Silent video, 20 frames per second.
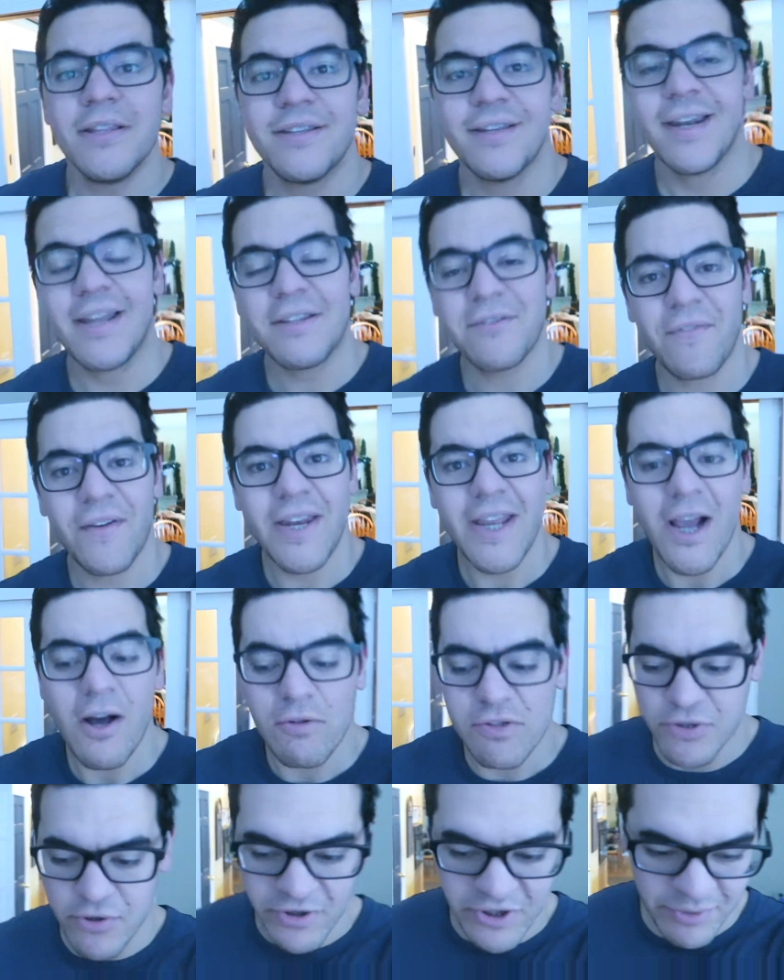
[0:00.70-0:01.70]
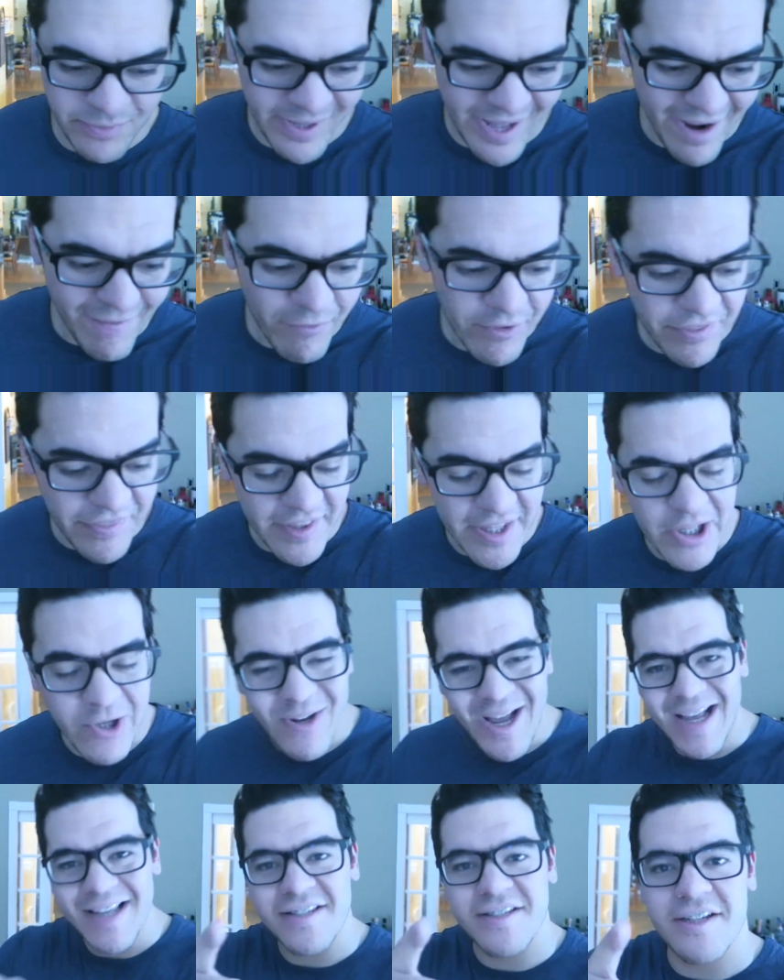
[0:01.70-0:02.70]
Today's video is going to be everything you
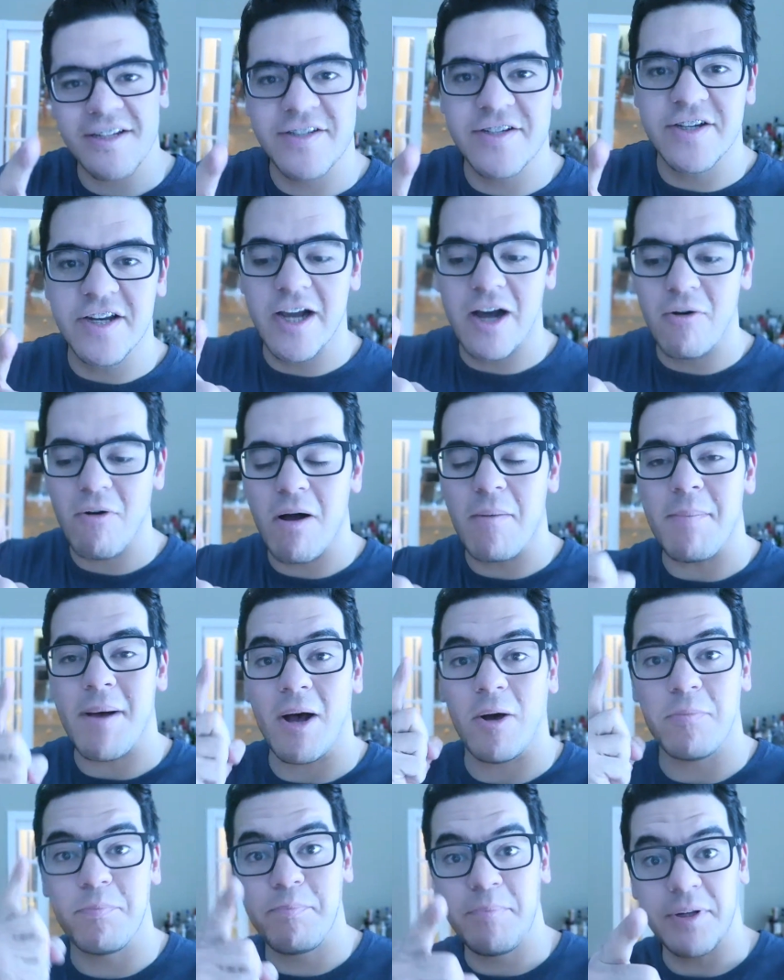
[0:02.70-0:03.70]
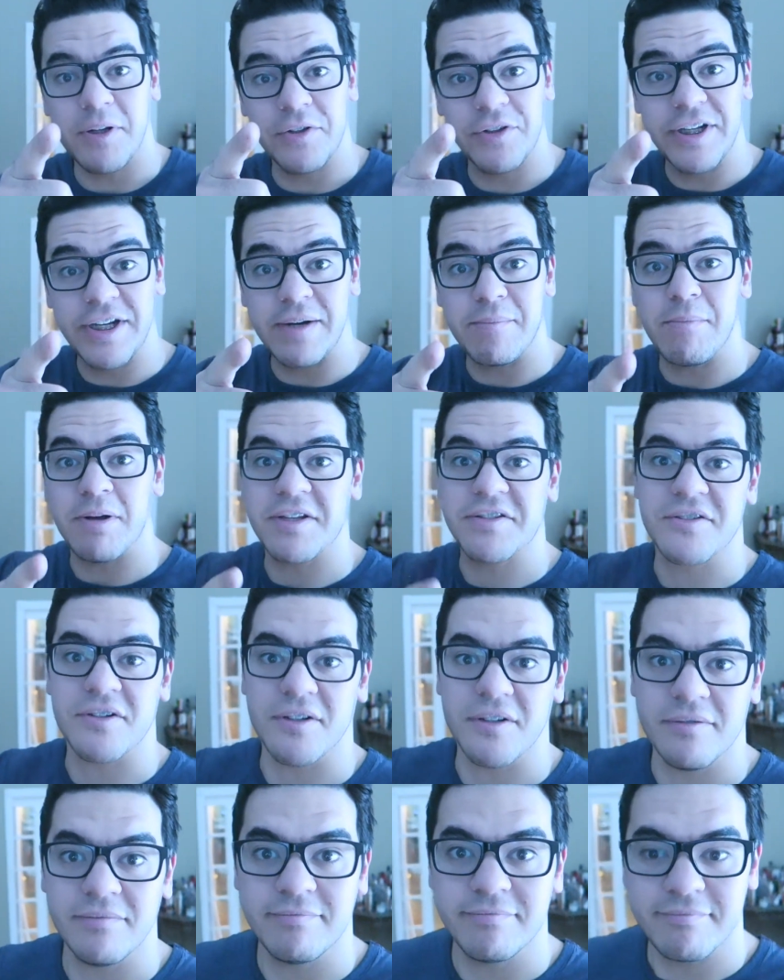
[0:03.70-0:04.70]
guys need to know about building
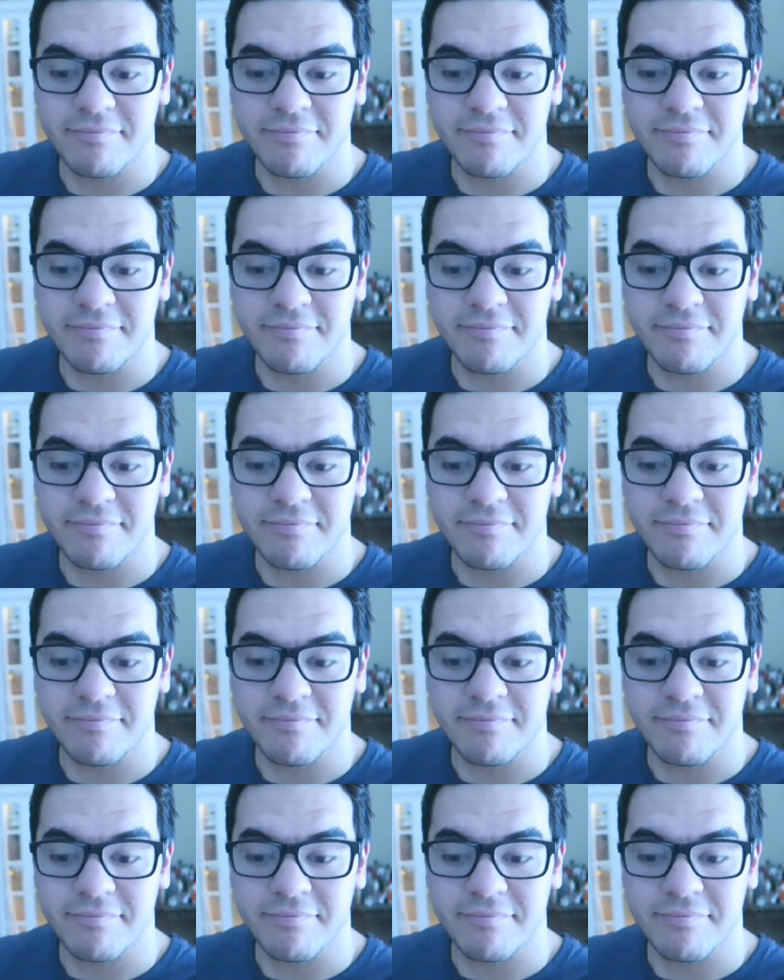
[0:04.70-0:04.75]
muscle.